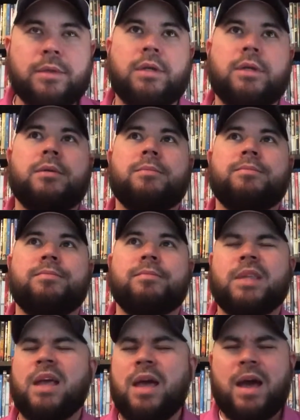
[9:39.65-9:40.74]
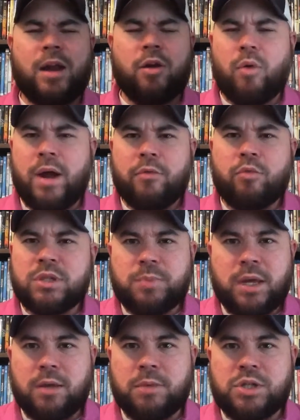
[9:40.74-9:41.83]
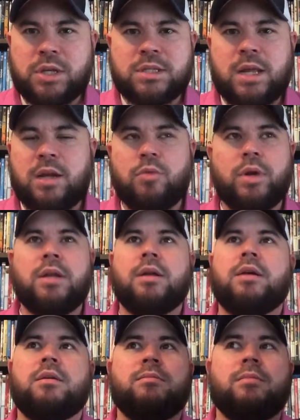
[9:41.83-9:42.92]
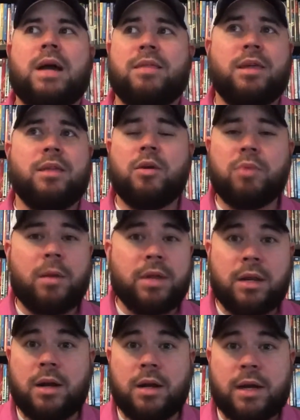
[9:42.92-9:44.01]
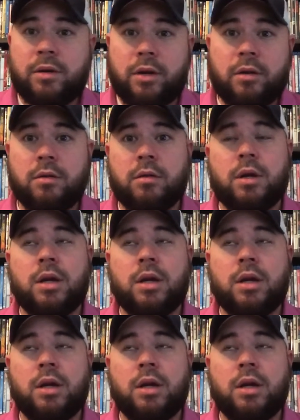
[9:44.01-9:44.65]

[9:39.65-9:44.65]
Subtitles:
I don't know why everyone's picking Michigan State to win it. I think they'll probably get knocked out here.